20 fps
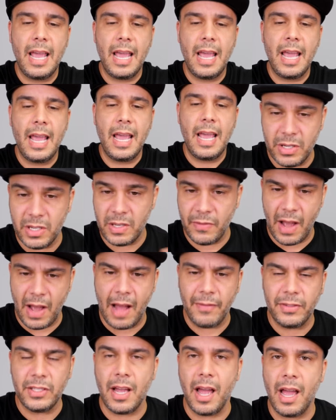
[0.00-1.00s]
and machines, if I
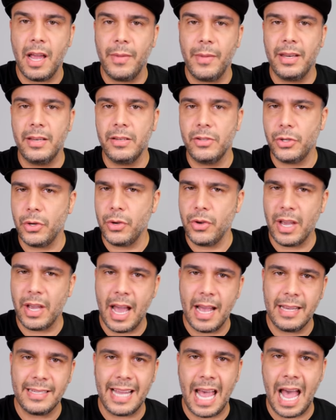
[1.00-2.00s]
have time, and show you
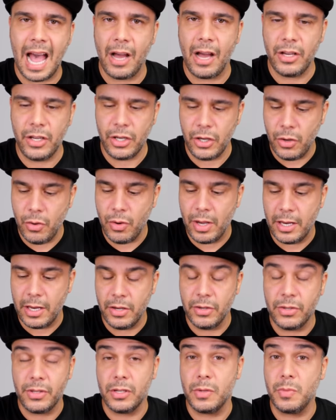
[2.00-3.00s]
guys how you can
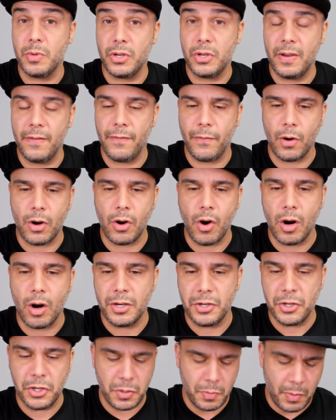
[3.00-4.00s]
use this machine for
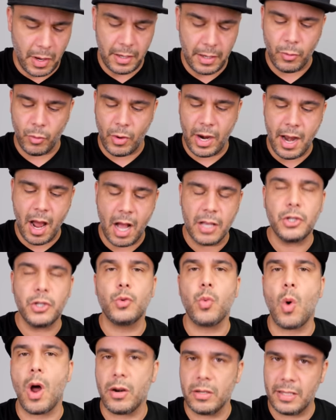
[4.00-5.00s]
cartridges. But right now I just
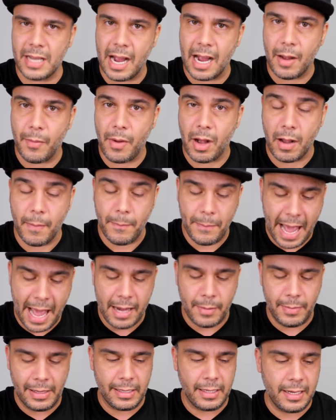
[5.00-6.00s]
wanted to talk about
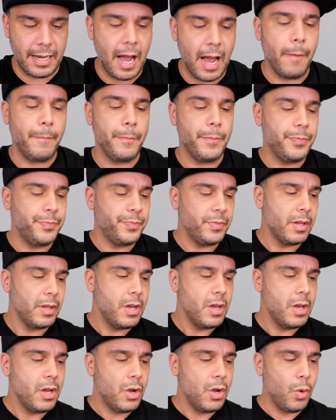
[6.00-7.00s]
compatibility. Now,
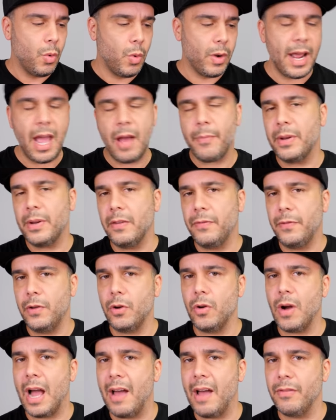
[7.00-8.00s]
what happened if you
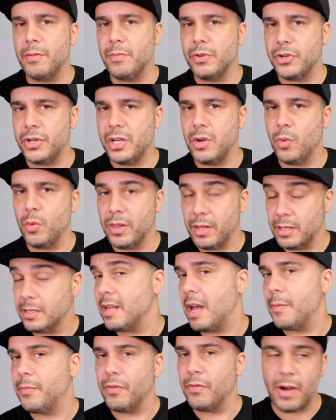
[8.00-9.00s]
don't have a machine with this
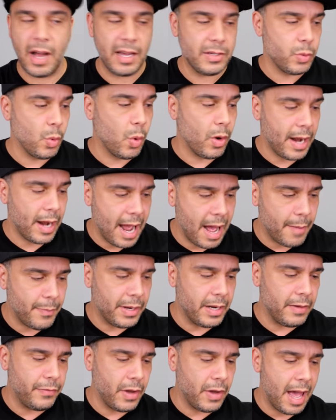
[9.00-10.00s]
type of vise? What happened
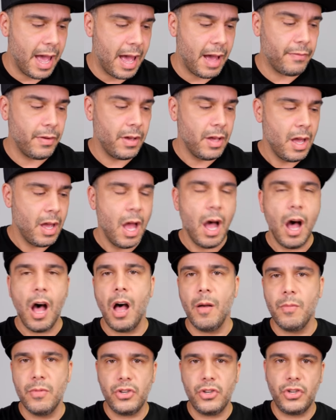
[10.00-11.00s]
if you have
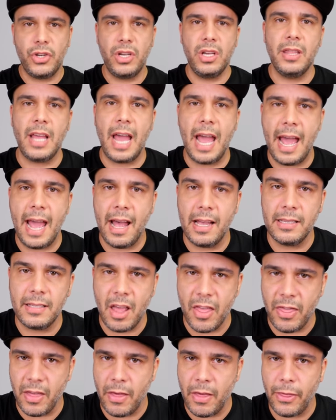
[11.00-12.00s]
a machine that has
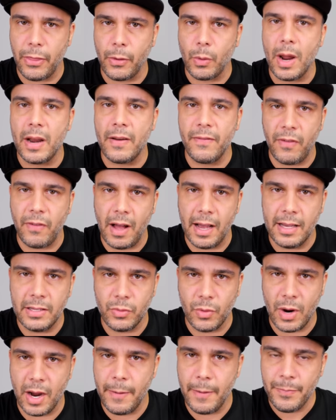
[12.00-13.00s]
the threaded vise,
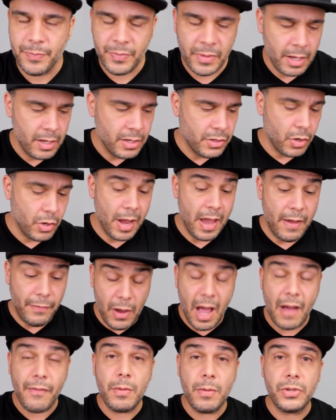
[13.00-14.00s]
right? So if you
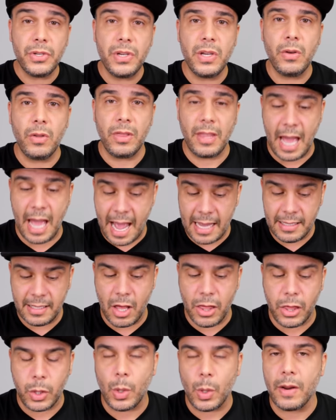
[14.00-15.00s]
have a machine that has the
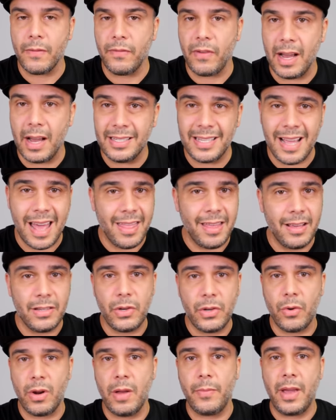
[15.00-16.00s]
threaded vise, this
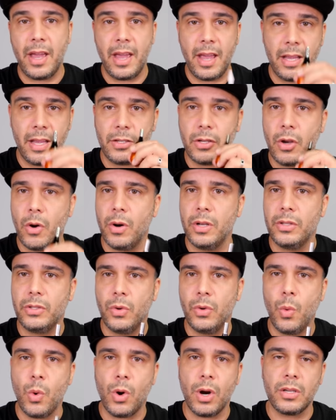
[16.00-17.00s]
grip is going to
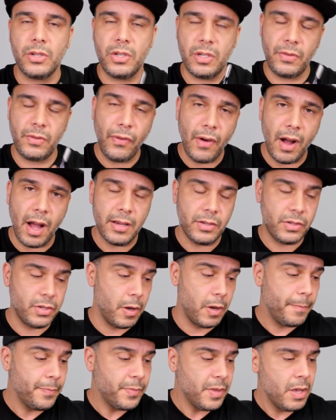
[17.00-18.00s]
work just fine.
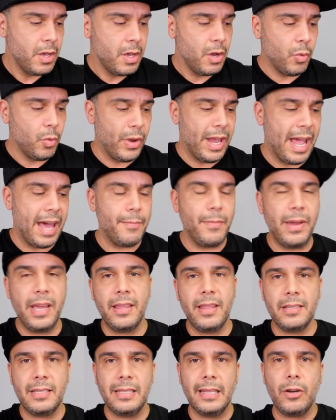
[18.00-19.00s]
So we had made
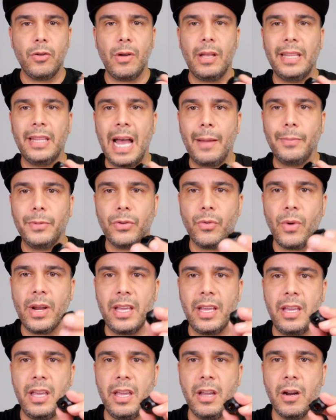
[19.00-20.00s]
this little adapter right
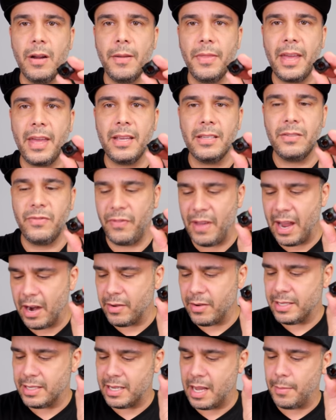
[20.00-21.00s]
here that is very
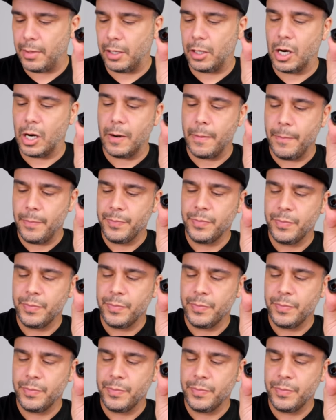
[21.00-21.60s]
similar